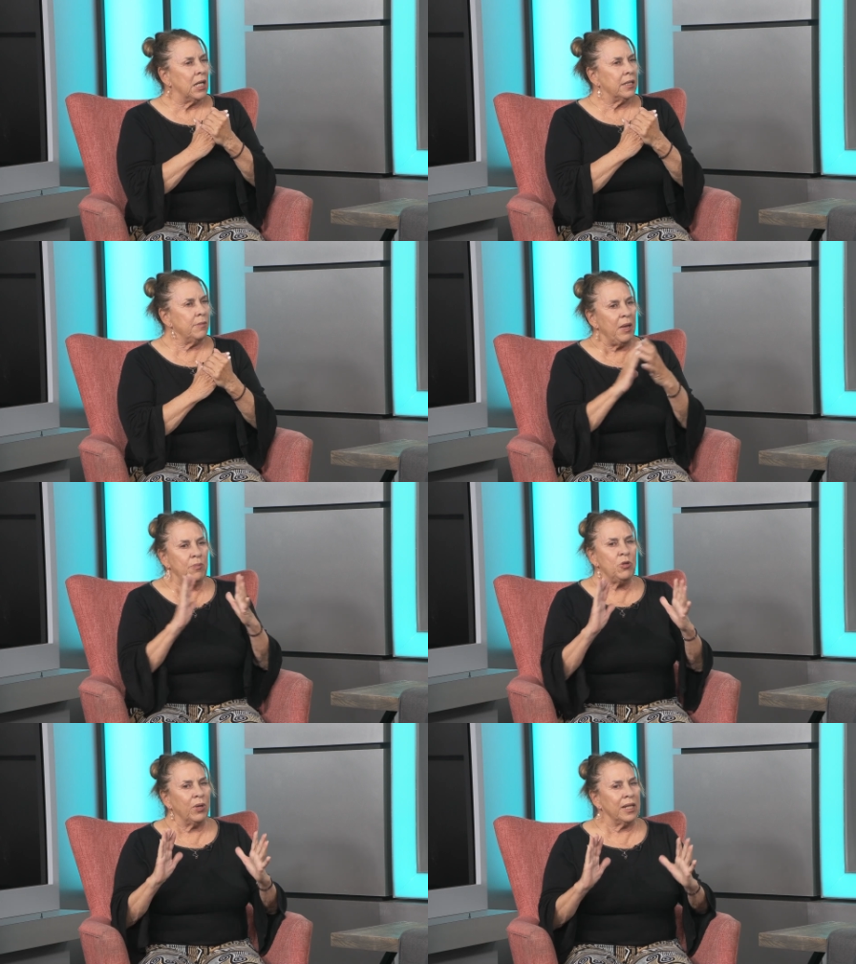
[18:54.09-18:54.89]
then maybe
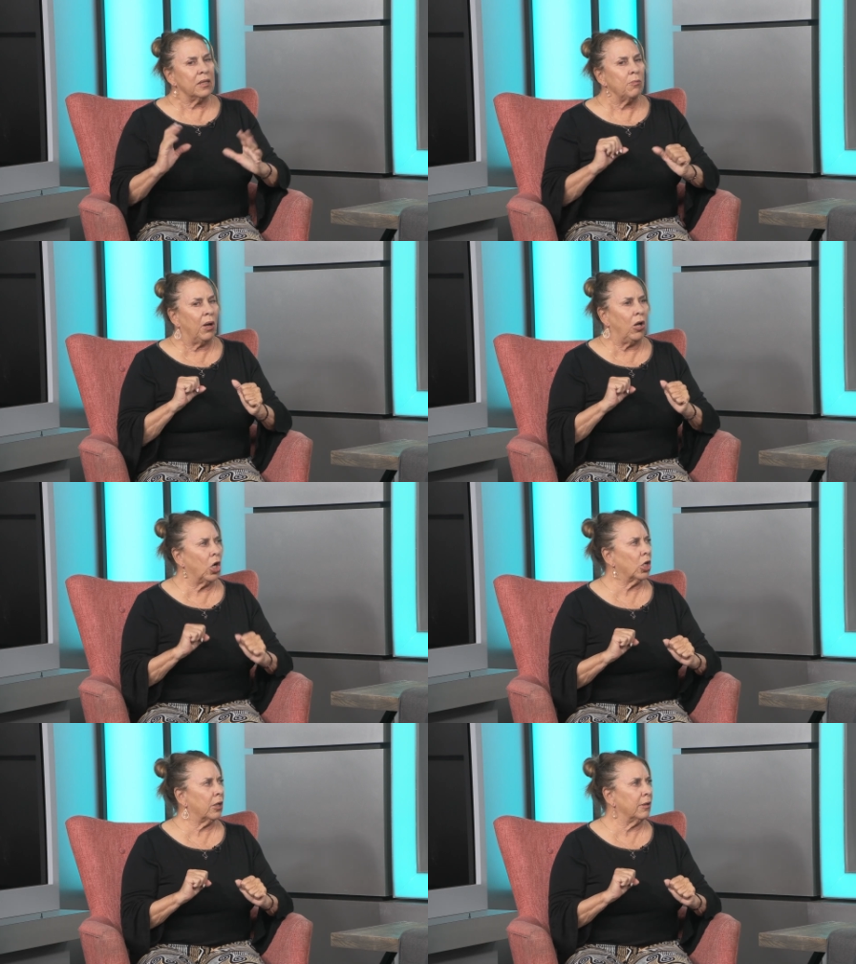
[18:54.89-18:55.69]
you want to hit the ball
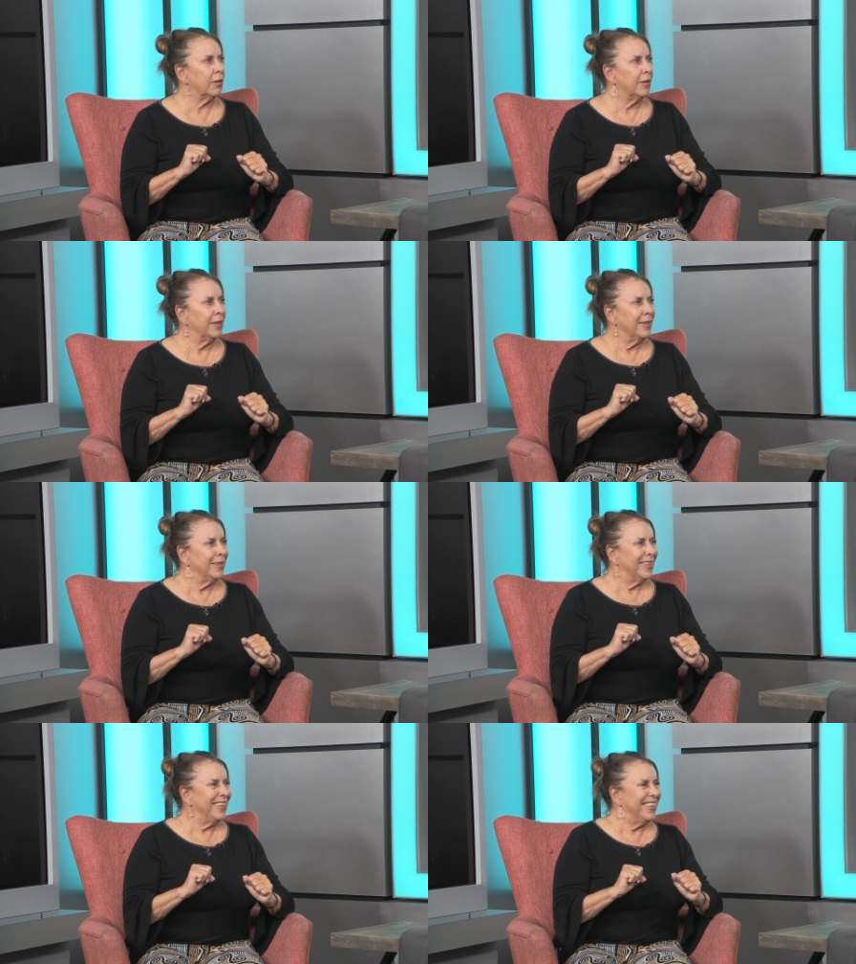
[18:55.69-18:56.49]
harder.
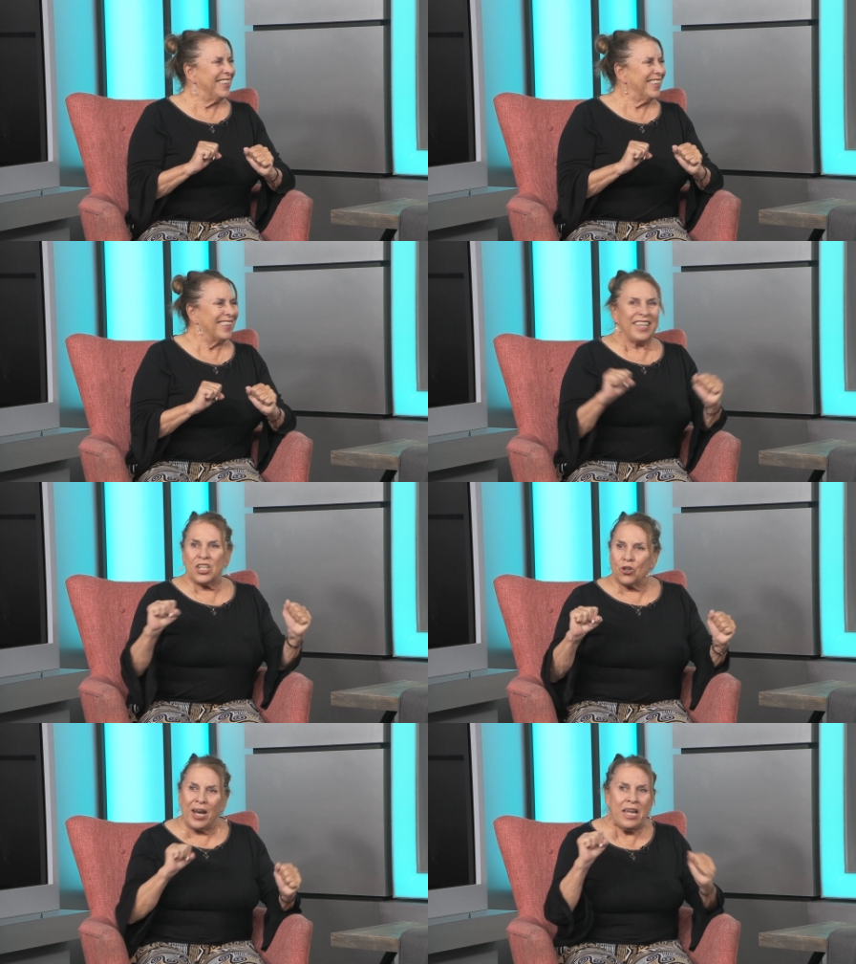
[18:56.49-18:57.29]

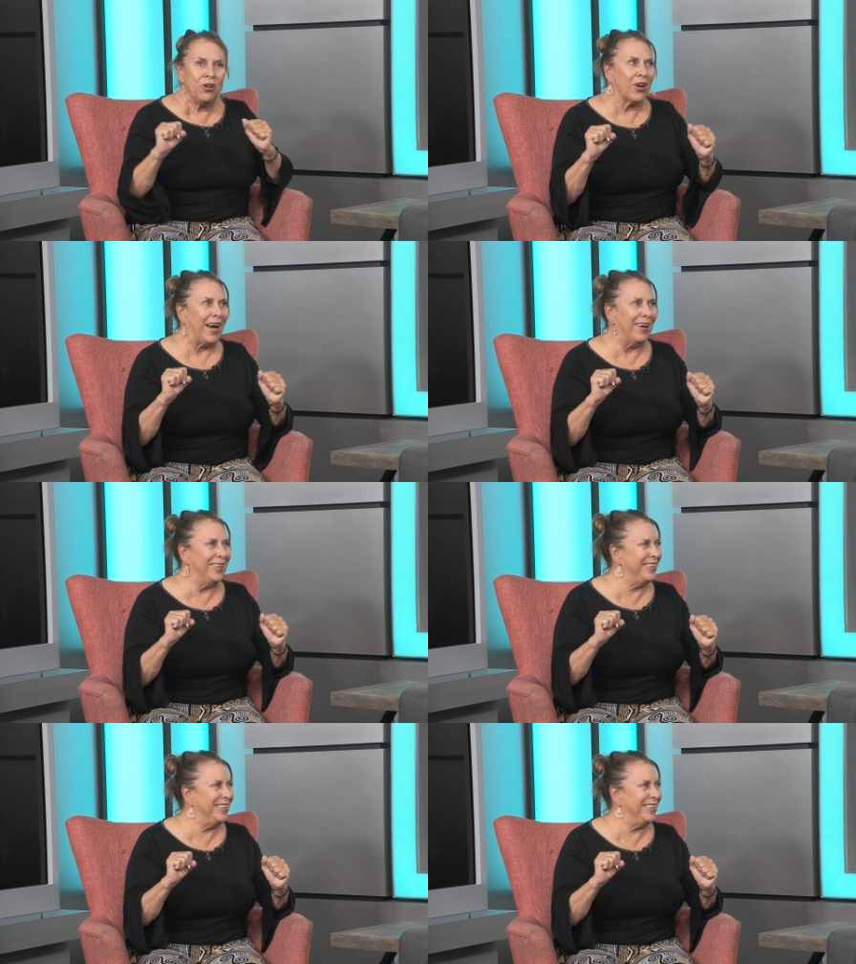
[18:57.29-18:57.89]
Get your anger out.